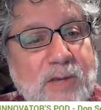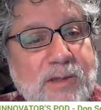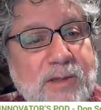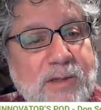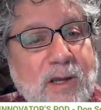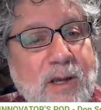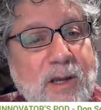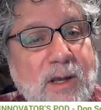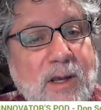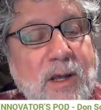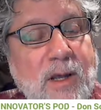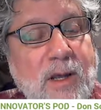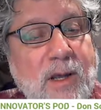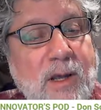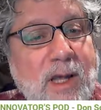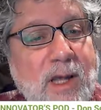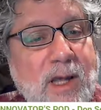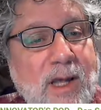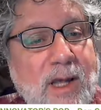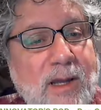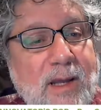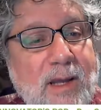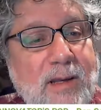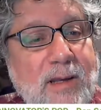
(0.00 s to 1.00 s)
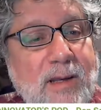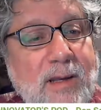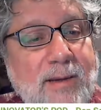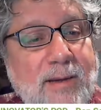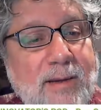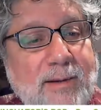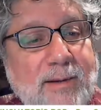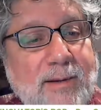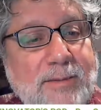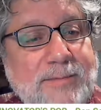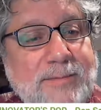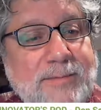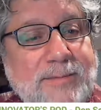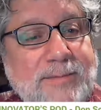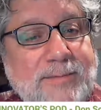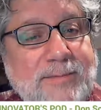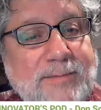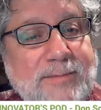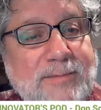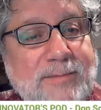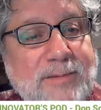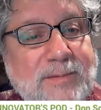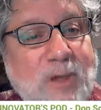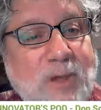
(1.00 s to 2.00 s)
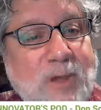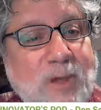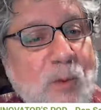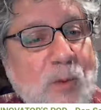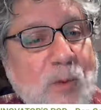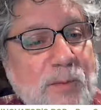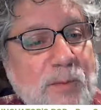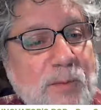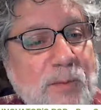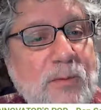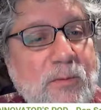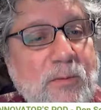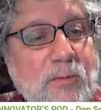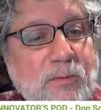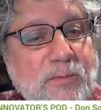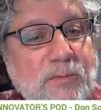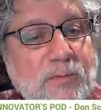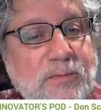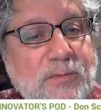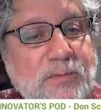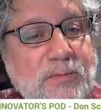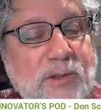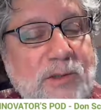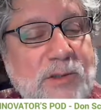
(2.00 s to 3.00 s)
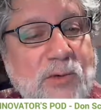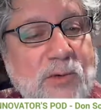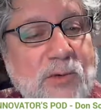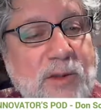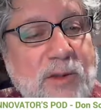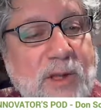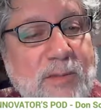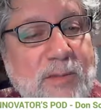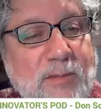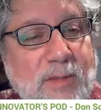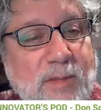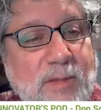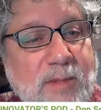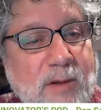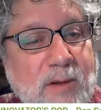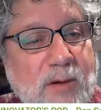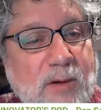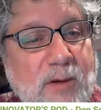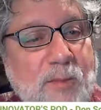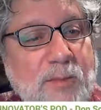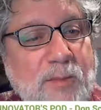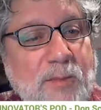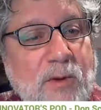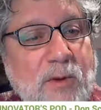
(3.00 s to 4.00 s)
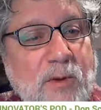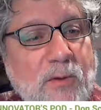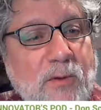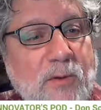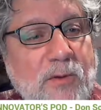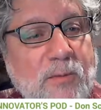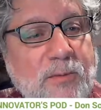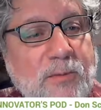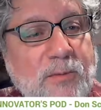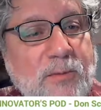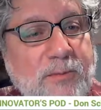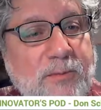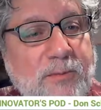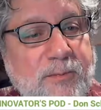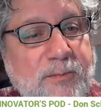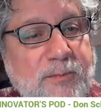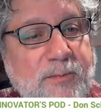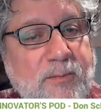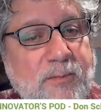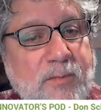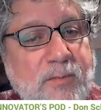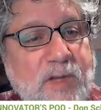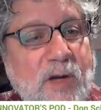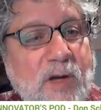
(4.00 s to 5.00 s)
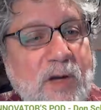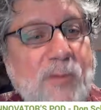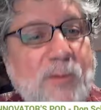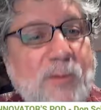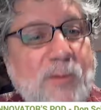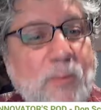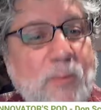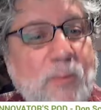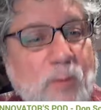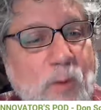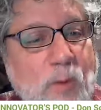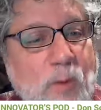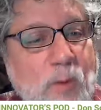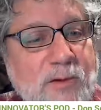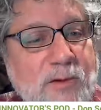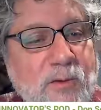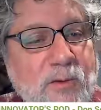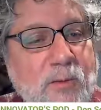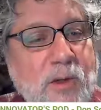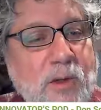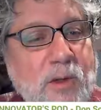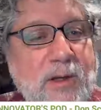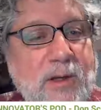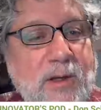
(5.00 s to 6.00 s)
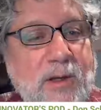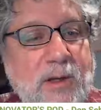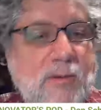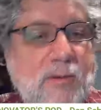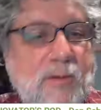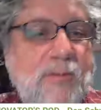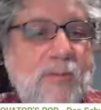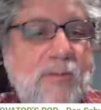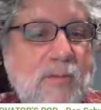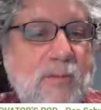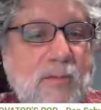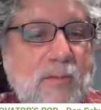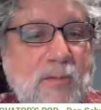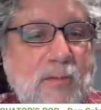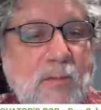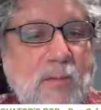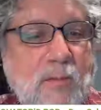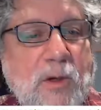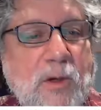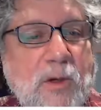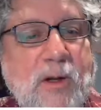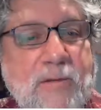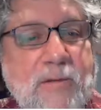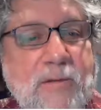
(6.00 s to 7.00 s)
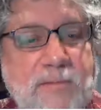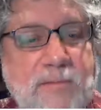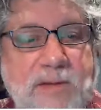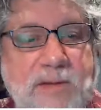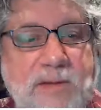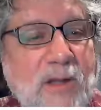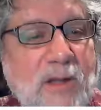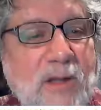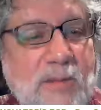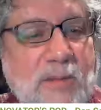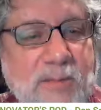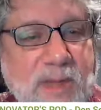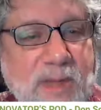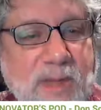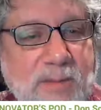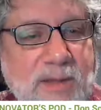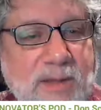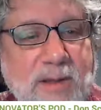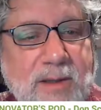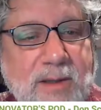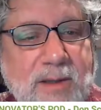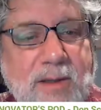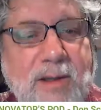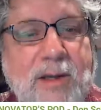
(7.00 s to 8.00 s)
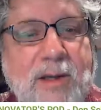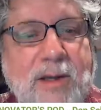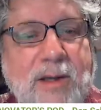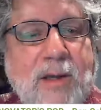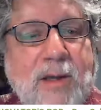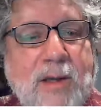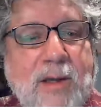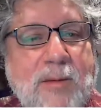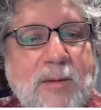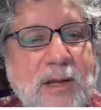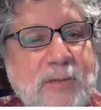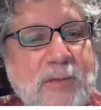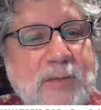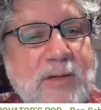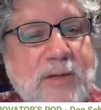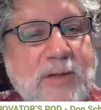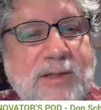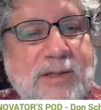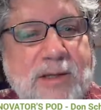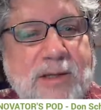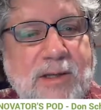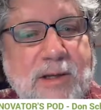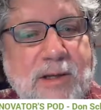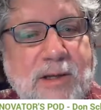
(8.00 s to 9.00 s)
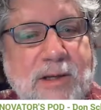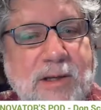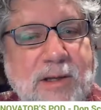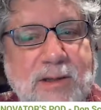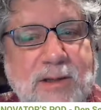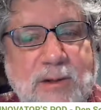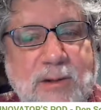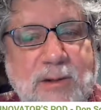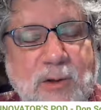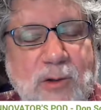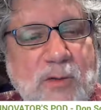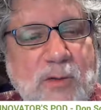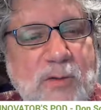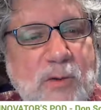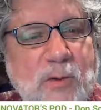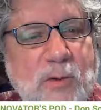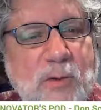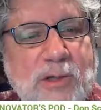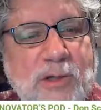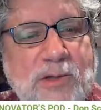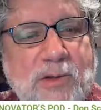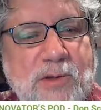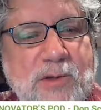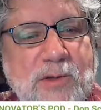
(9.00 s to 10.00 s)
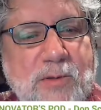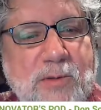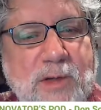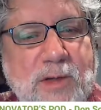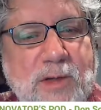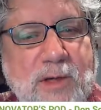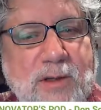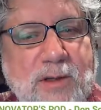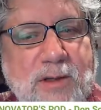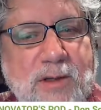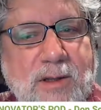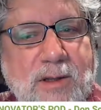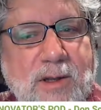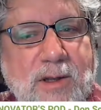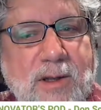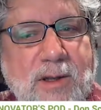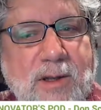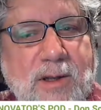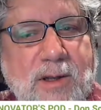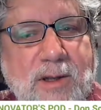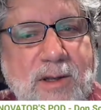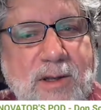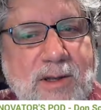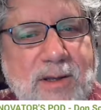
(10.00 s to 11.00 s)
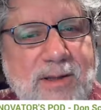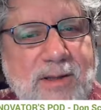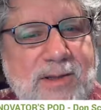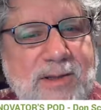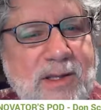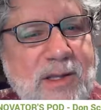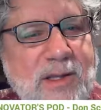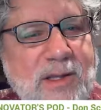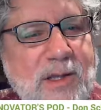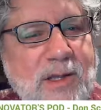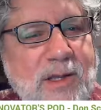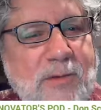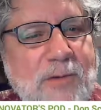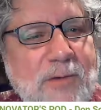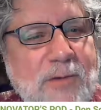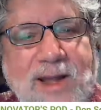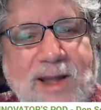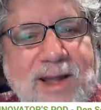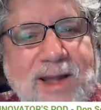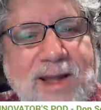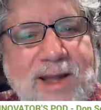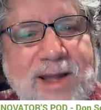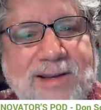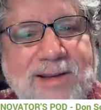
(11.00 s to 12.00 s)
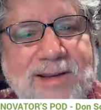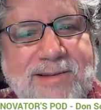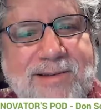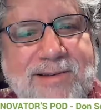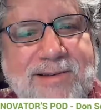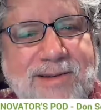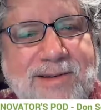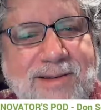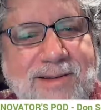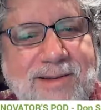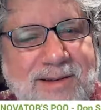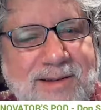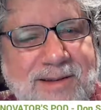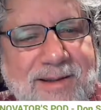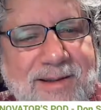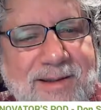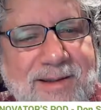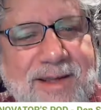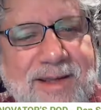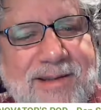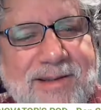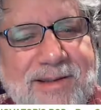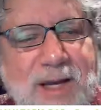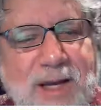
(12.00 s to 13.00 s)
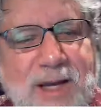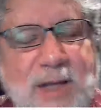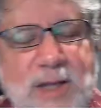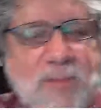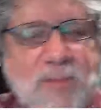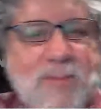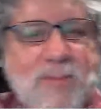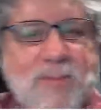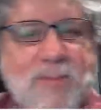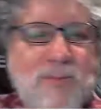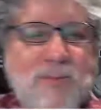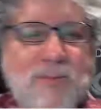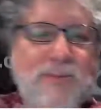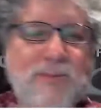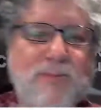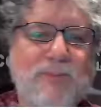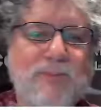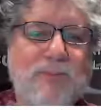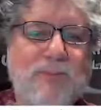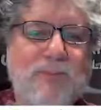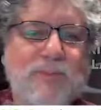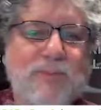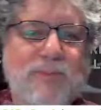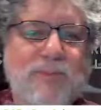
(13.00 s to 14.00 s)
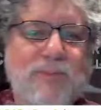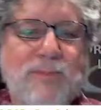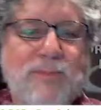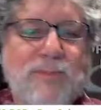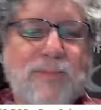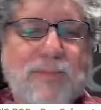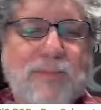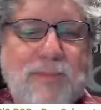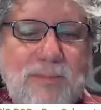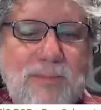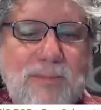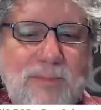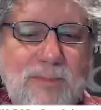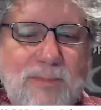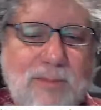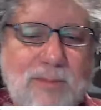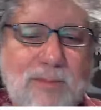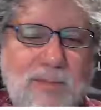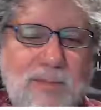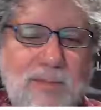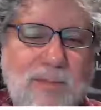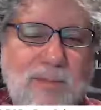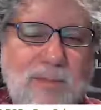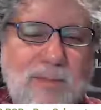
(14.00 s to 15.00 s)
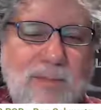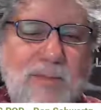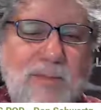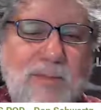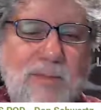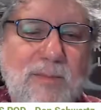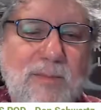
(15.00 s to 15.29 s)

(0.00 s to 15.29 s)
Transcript: a week, maybe three times, and hope you enjoy them. And I hope you'll tell me what I do right and where I foul up, maybe. Anyways, looking forward to seeing you on the Hangouts. Thanks a lot.